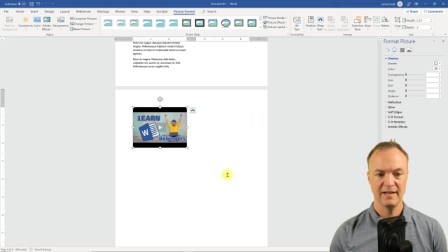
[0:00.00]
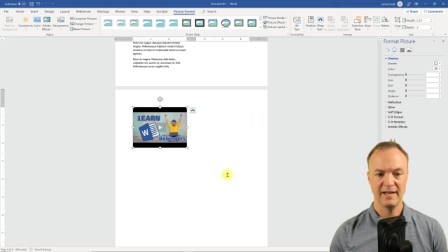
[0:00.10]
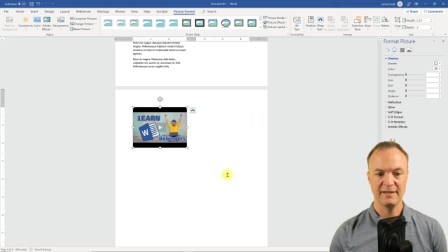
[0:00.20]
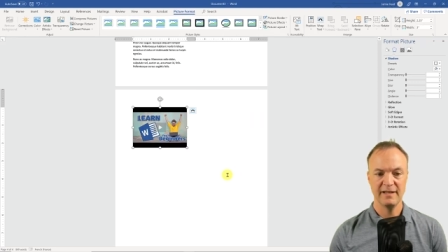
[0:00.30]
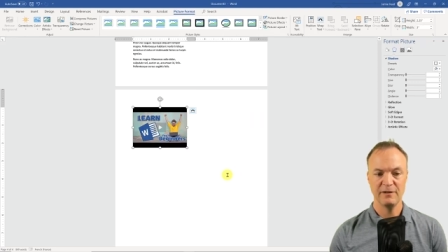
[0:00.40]

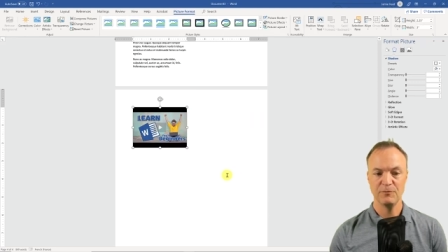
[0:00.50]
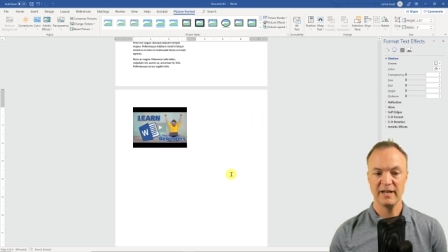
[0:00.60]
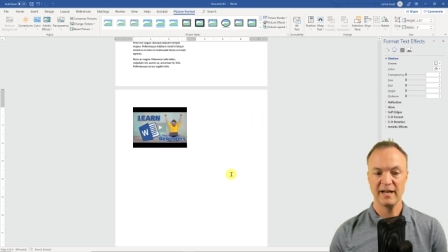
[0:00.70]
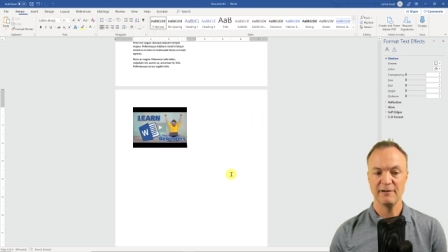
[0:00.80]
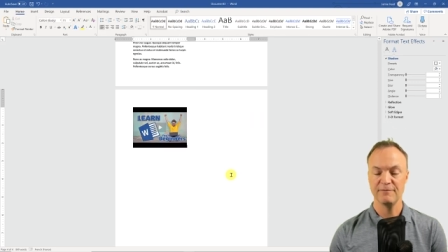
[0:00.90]
and then
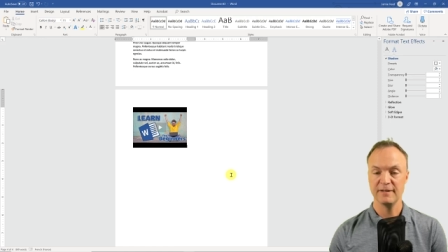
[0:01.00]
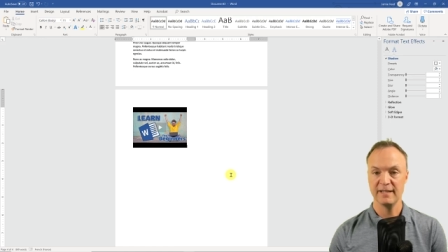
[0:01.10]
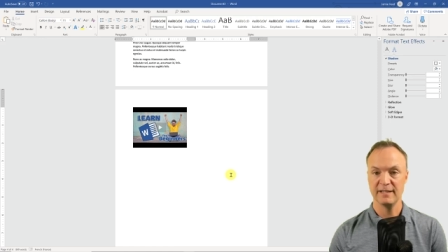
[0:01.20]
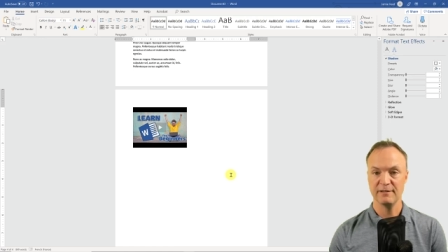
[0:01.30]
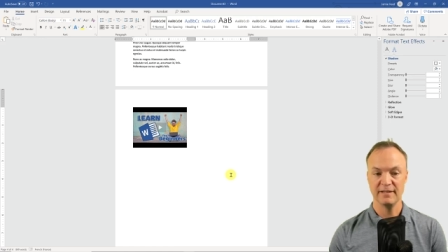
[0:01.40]
we have
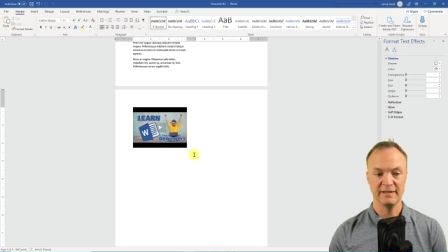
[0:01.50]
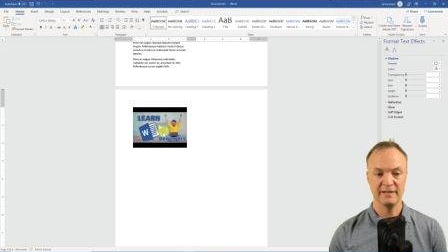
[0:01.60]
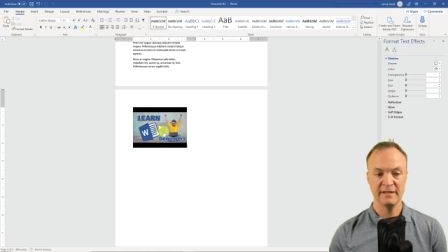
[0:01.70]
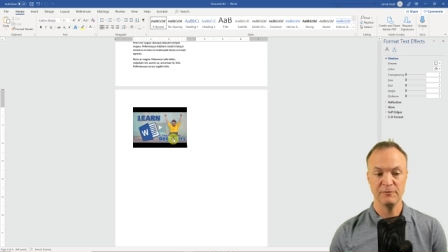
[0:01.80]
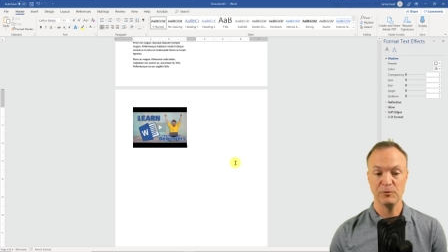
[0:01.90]

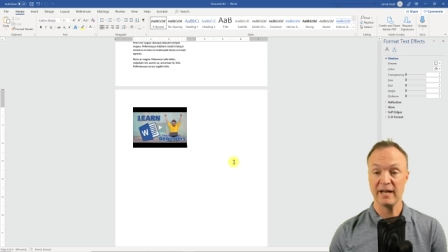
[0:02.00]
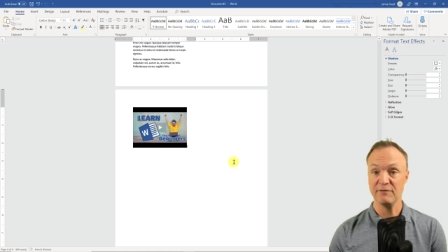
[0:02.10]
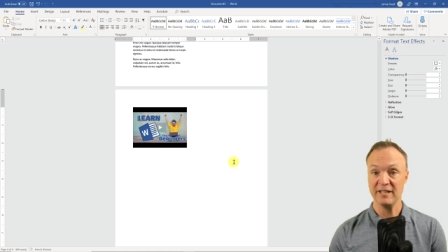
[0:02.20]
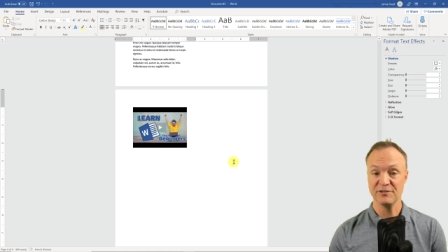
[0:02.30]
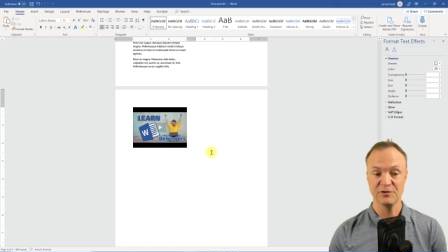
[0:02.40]

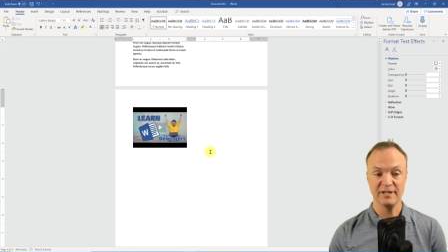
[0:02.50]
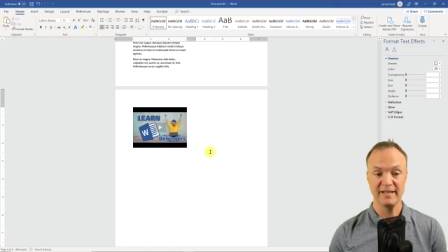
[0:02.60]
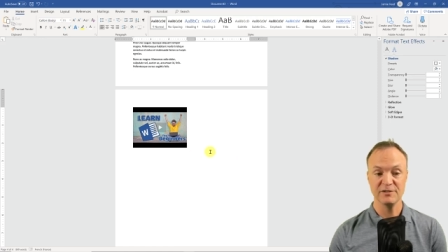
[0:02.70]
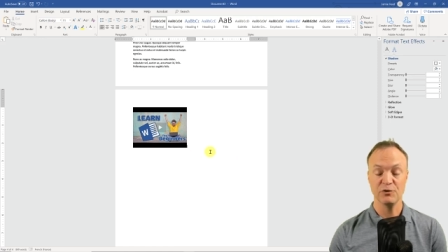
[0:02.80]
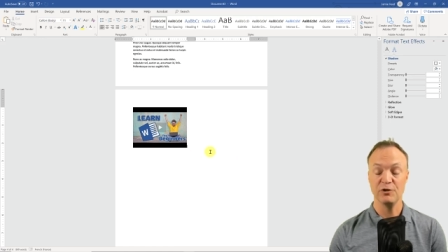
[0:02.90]
the insert
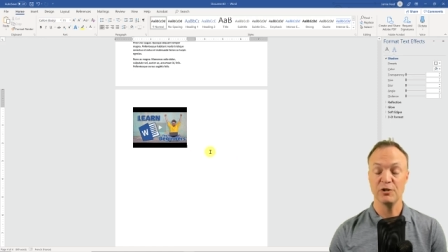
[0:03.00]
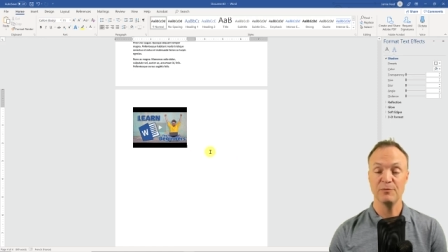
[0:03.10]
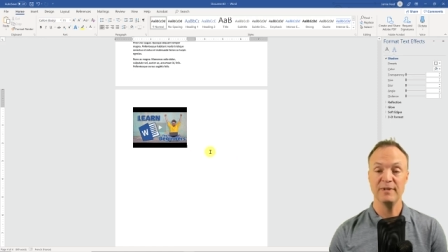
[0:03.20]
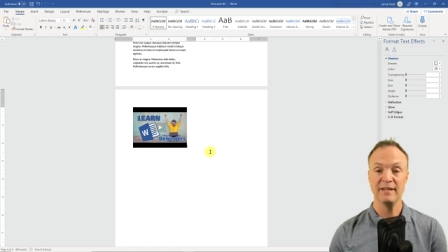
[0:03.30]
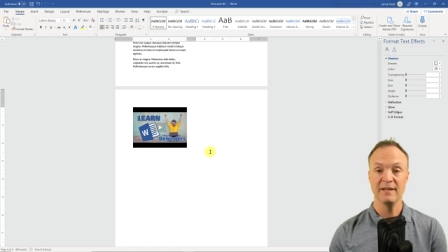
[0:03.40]
in. So you
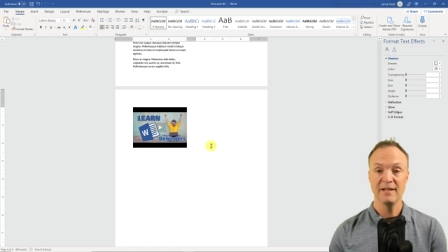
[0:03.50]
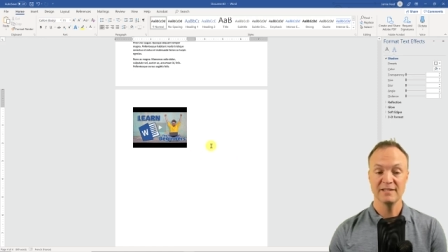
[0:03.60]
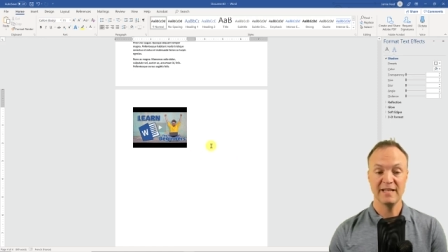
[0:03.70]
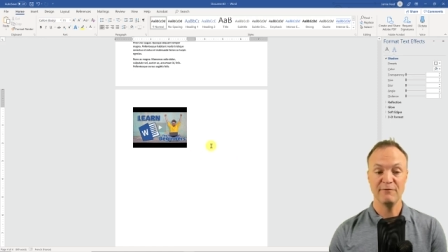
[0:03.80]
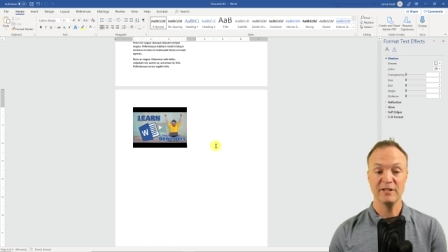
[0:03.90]
could be
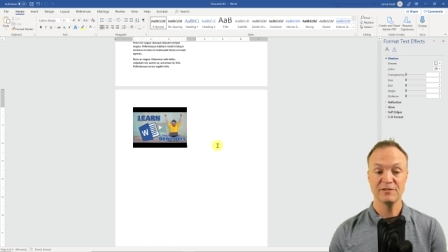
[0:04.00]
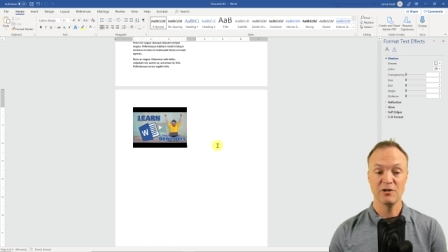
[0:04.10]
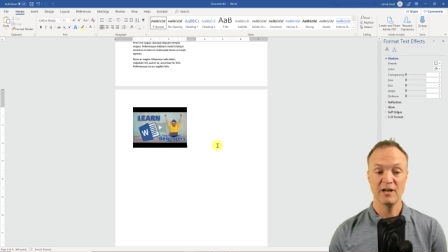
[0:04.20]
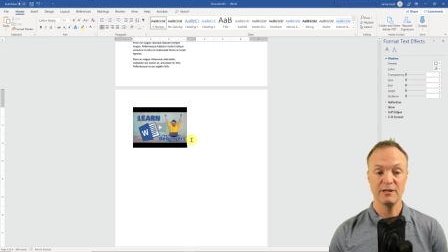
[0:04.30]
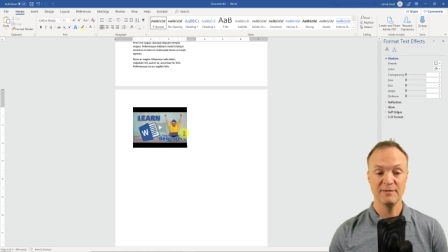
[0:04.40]
saving this
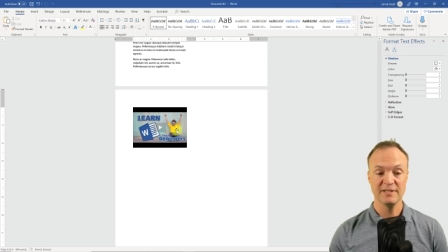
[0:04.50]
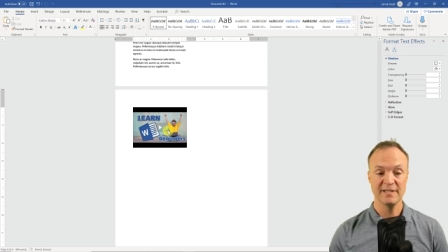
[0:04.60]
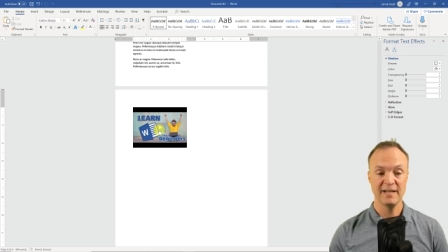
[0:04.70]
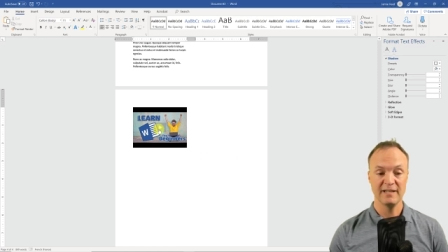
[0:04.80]
document,